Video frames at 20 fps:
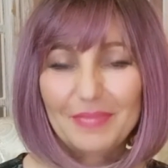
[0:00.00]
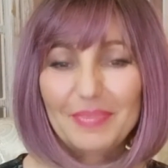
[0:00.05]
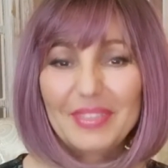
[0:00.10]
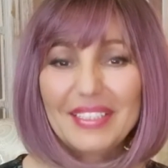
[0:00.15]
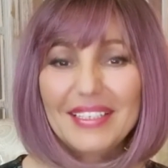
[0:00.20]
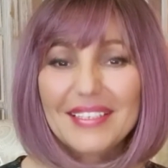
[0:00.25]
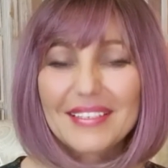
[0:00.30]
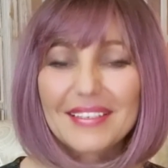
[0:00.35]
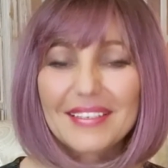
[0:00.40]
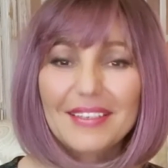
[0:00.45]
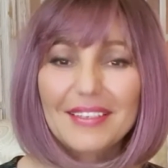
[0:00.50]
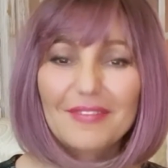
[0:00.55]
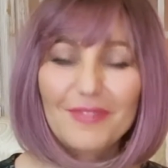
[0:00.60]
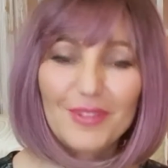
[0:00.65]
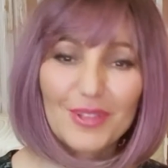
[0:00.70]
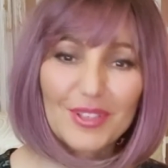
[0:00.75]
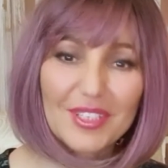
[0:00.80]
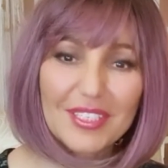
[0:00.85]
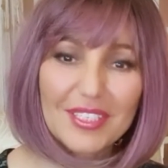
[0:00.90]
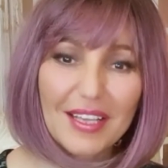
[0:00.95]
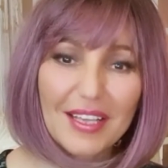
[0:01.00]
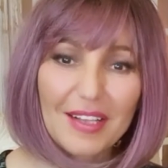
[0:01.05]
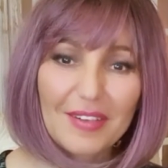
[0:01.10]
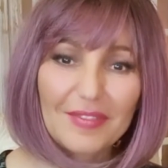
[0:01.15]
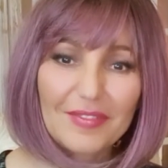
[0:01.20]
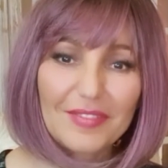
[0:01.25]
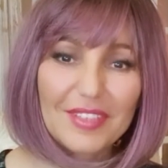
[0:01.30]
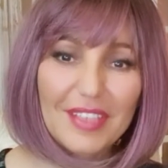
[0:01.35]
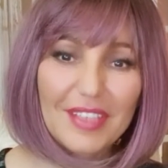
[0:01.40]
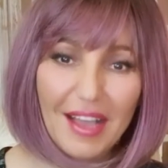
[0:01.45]
please give
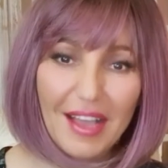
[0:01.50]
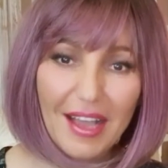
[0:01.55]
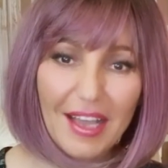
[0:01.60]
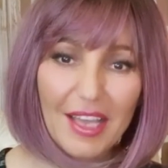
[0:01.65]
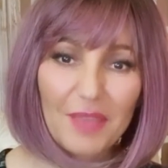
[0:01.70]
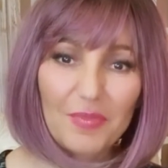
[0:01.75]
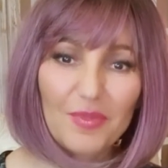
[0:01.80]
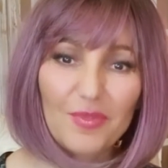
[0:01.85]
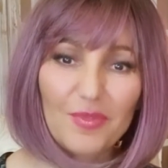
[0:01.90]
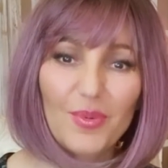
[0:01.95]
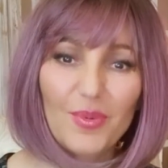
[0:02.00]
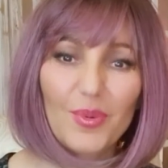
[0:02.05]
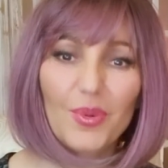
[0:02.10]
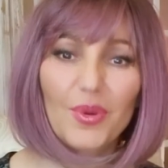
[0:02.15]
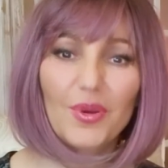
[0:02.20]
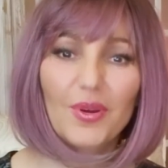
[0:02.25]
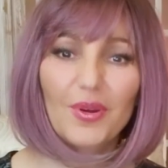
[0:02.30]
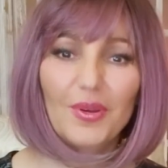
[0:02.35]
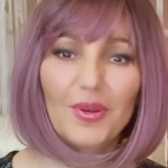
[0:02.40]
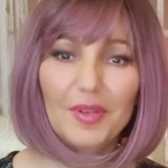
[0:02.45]
yourself time for